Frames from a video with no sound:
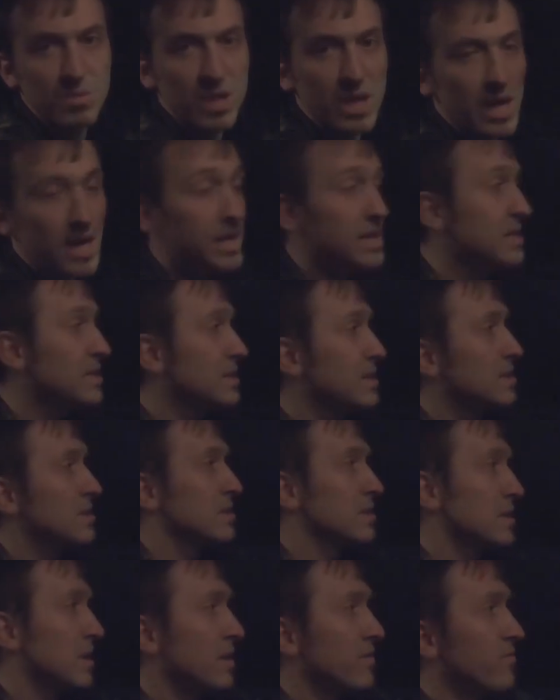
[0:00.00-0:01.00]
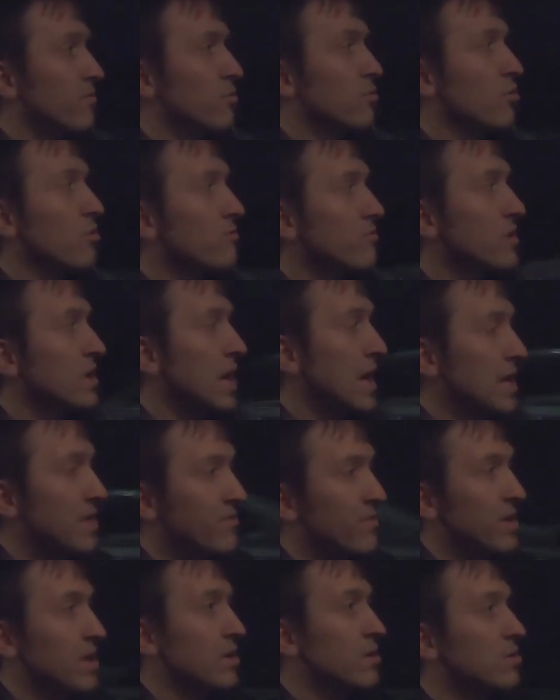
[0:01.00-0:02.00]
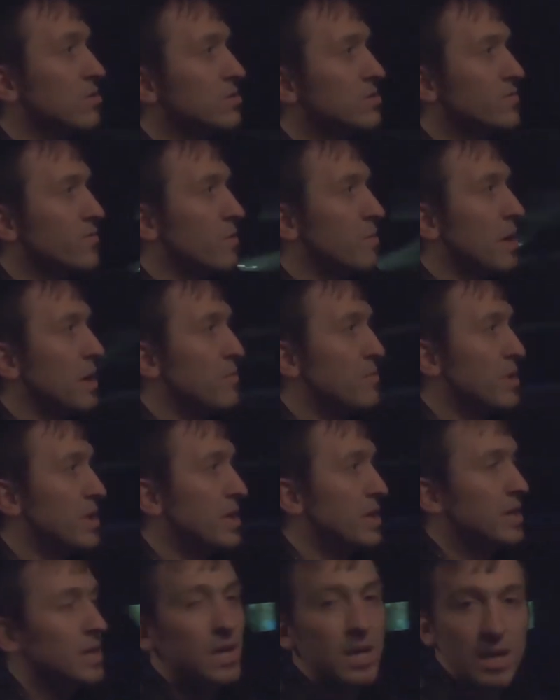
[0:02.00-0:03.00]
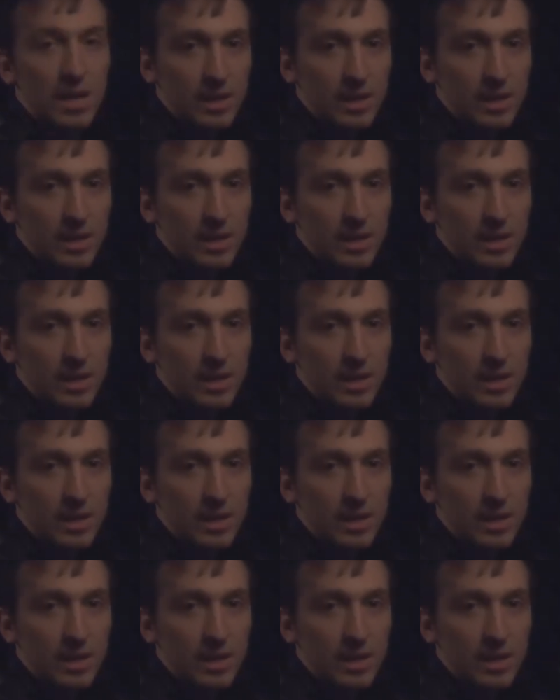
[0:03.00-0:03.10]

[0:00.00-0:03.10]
B8s. They're for lowered height vehicles from IPD.